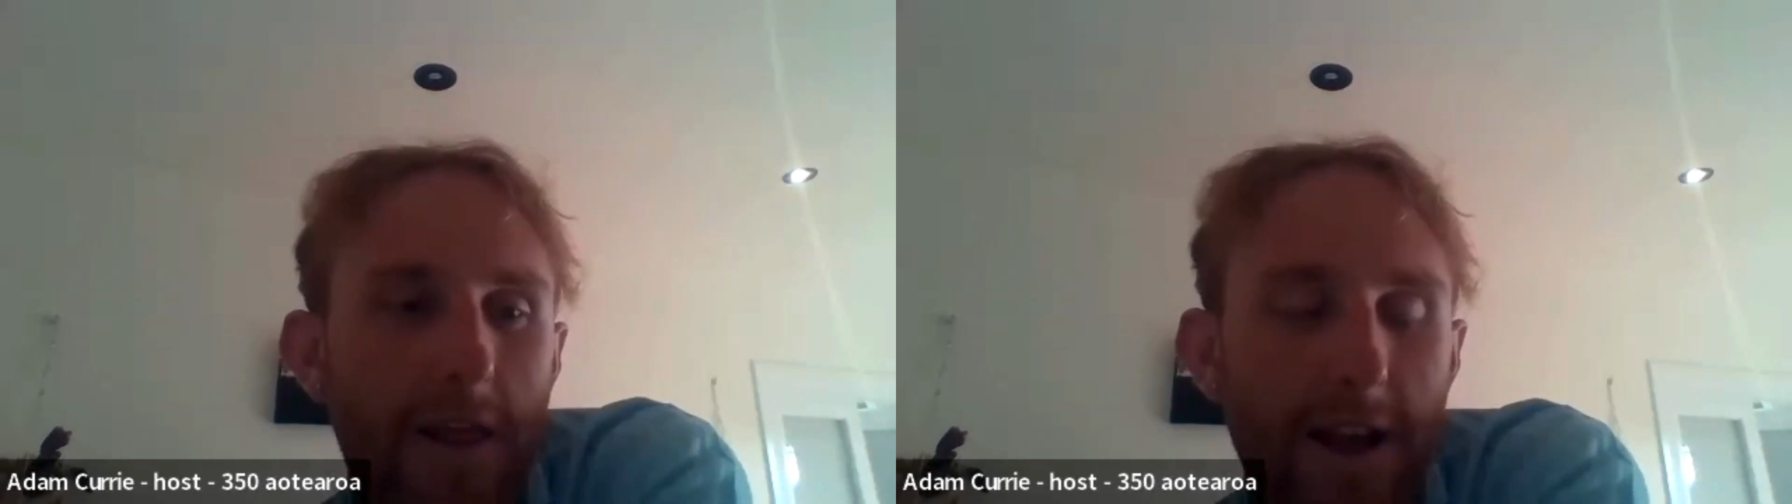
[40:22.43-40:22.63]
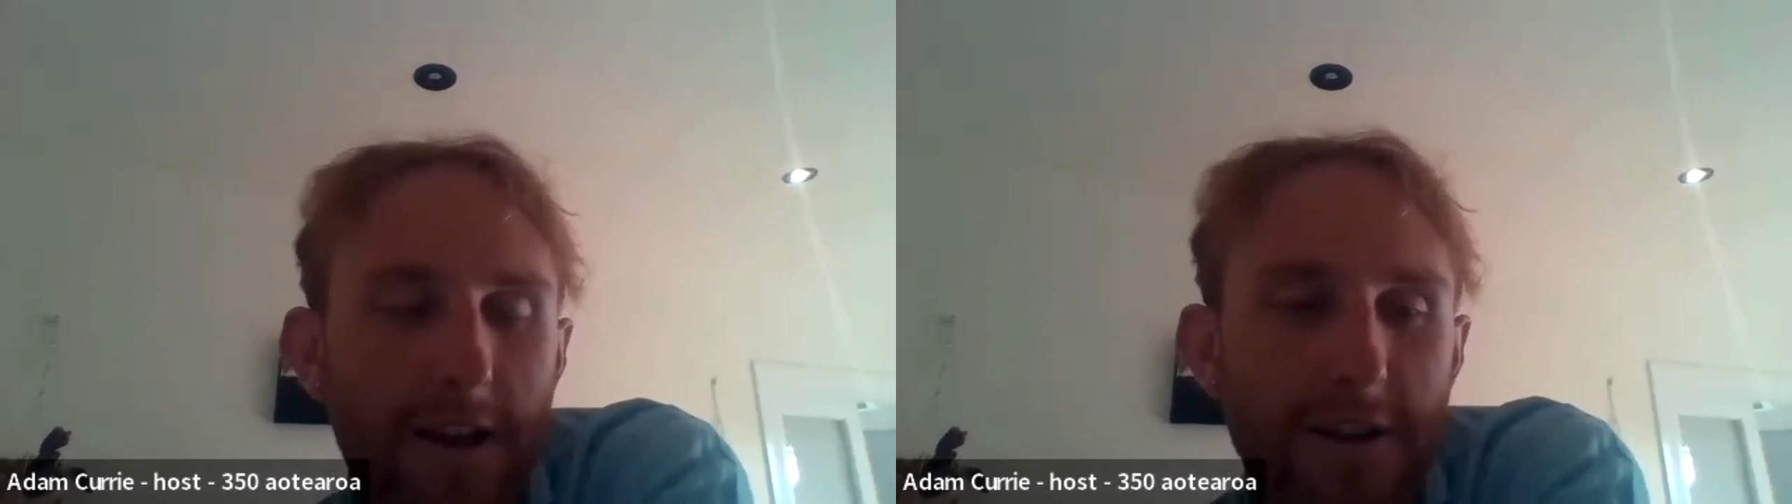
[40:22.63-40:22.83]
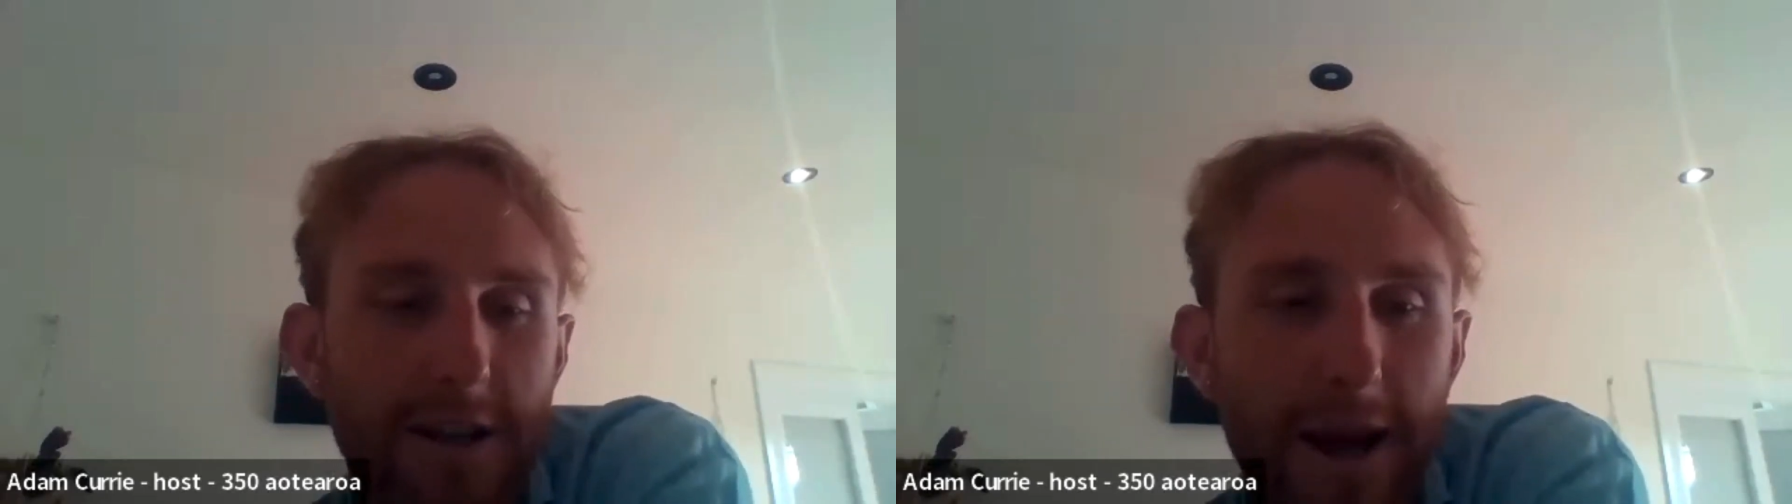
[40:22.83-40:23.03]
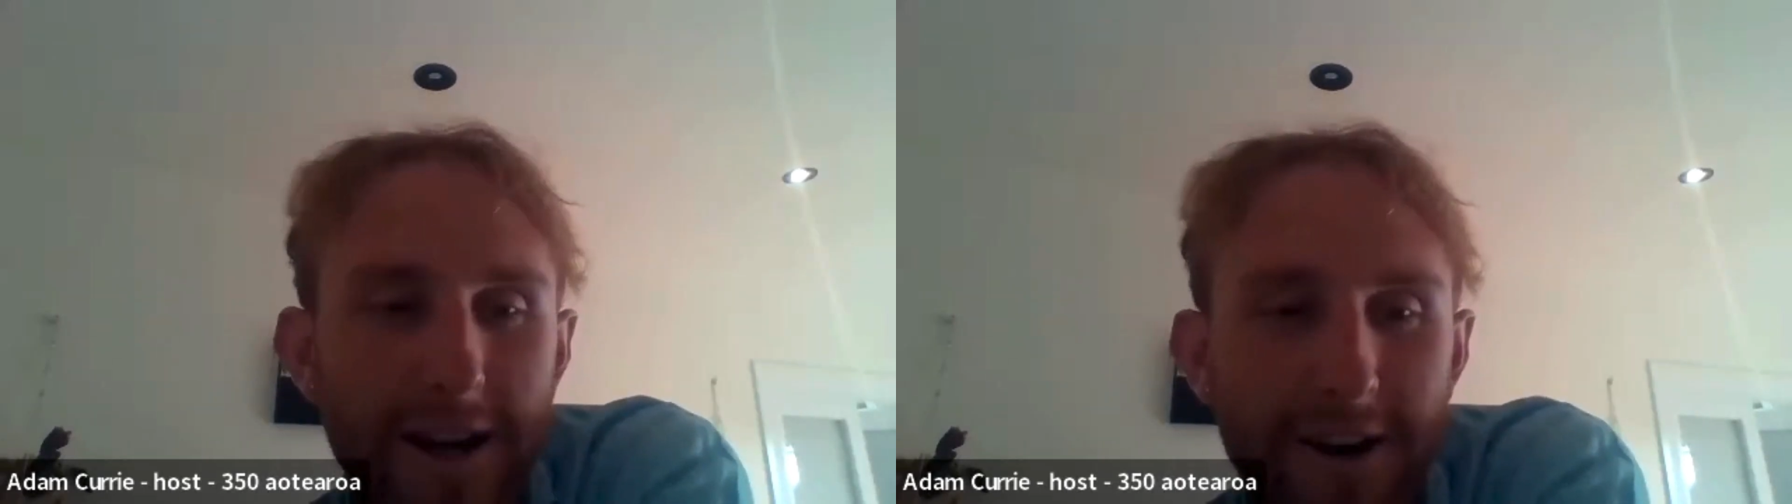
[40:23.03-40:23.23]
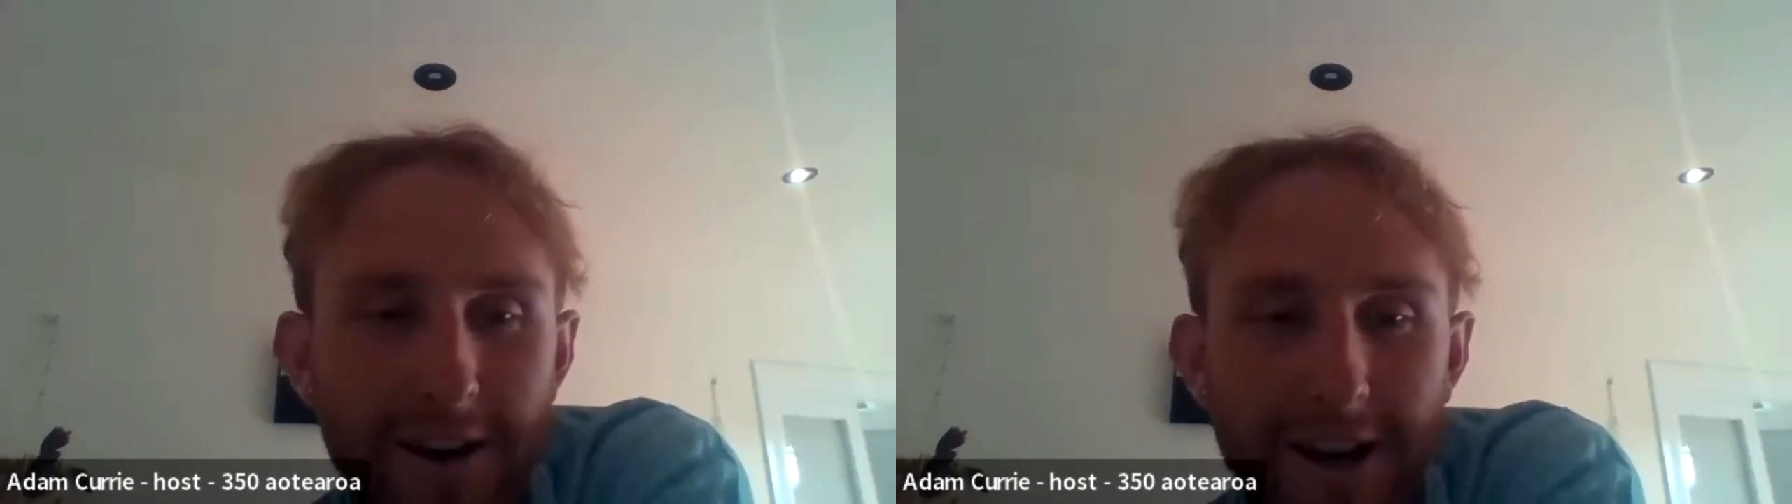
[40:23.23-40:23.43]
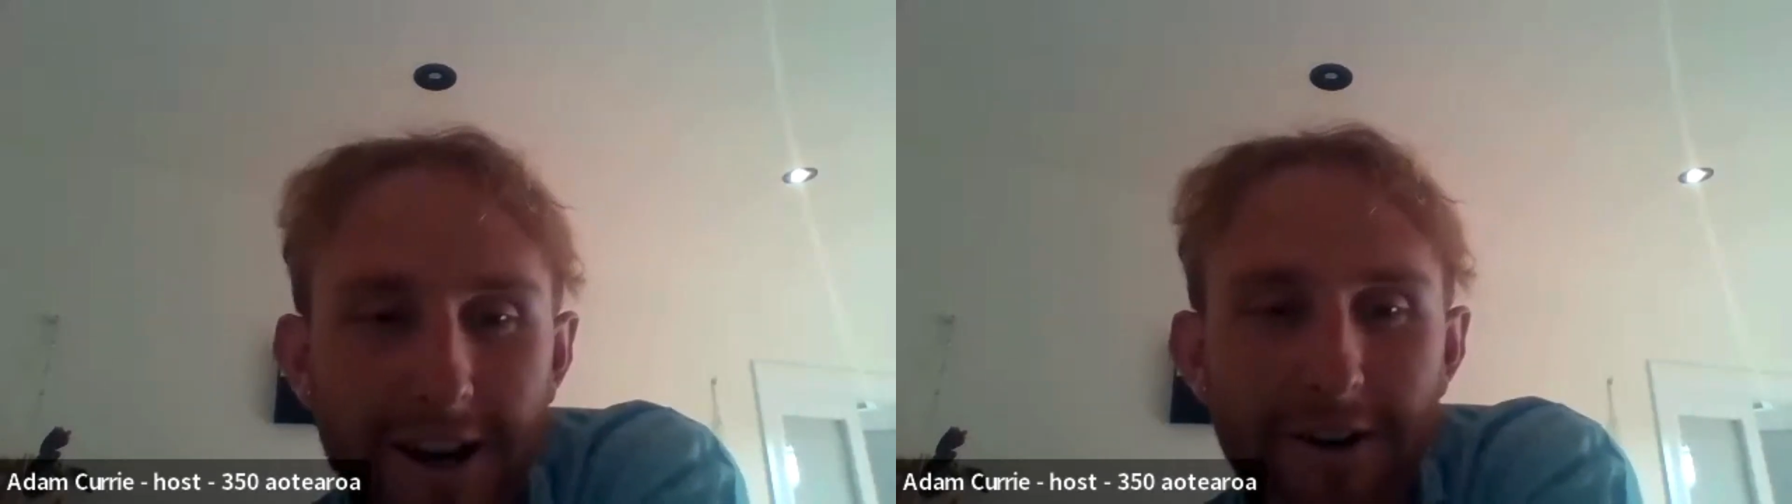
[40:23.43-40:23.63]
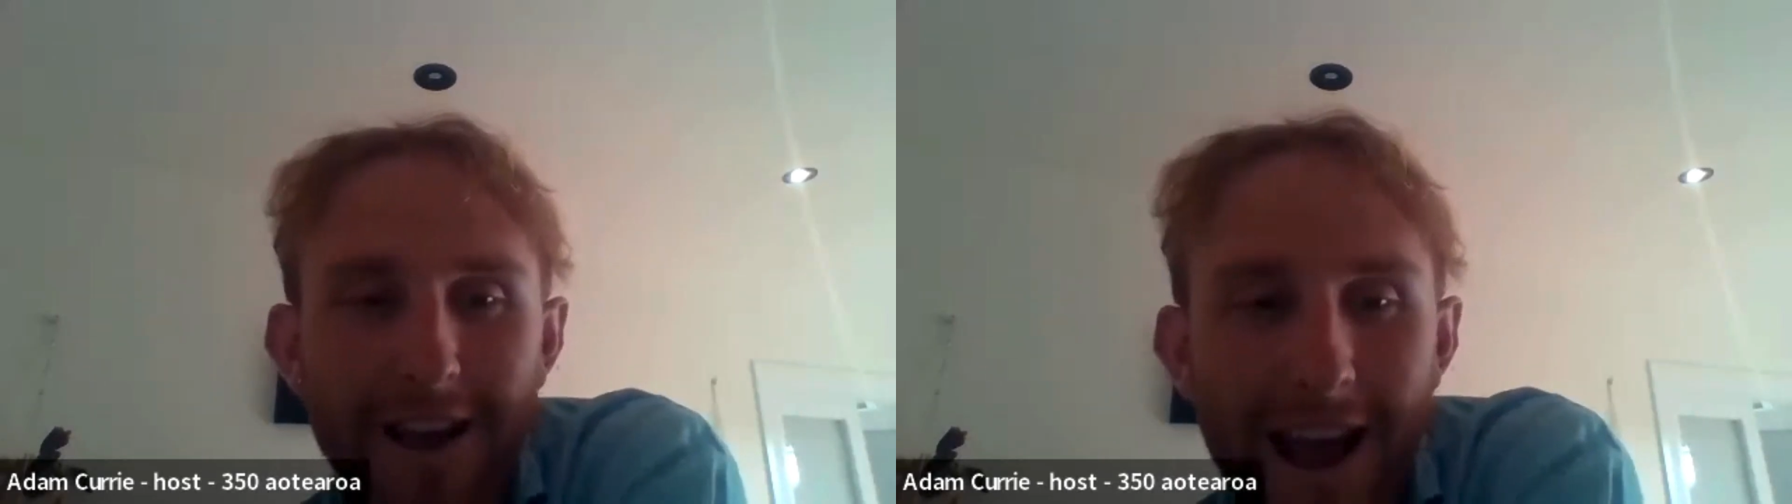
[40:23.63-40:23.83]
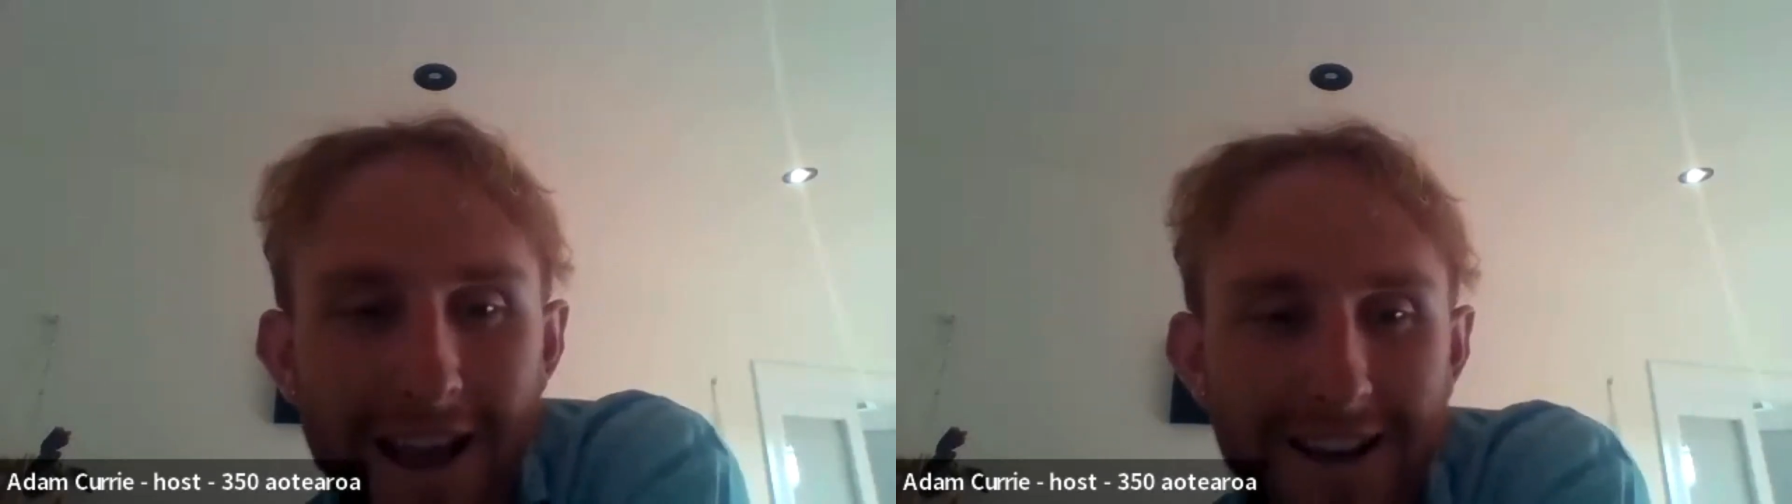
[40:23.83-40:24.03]
Thank you to background hero
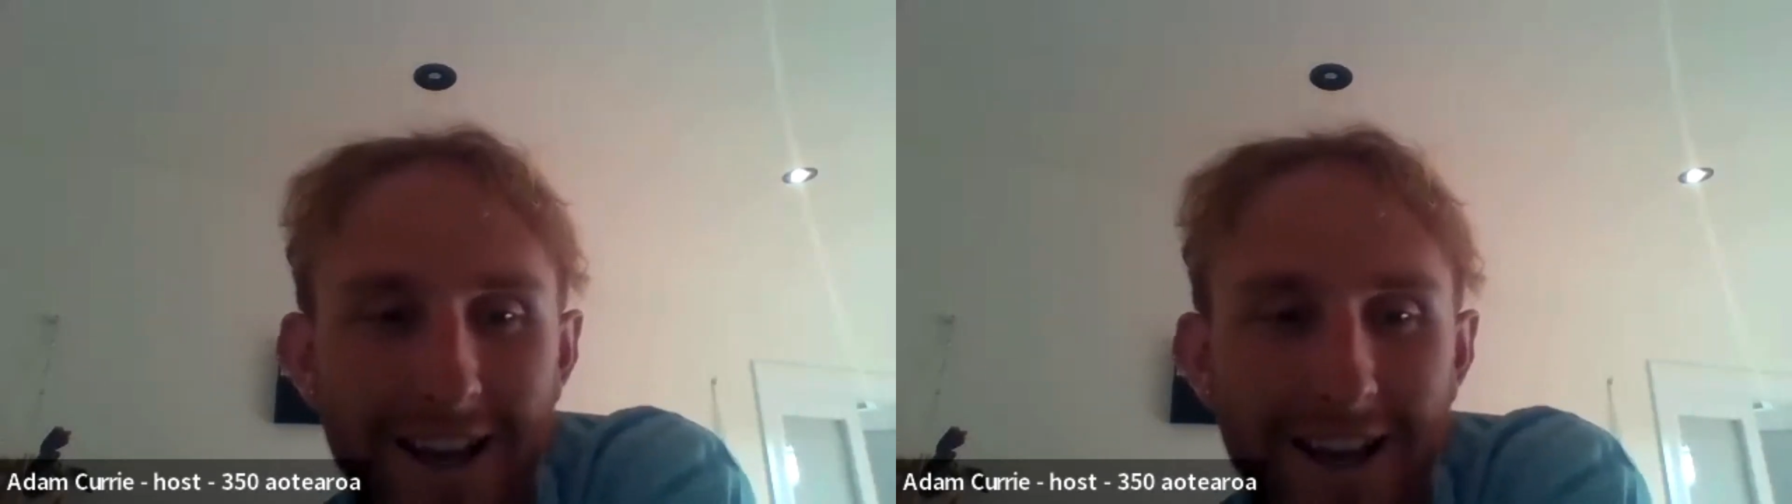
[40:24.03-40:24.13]
Kate,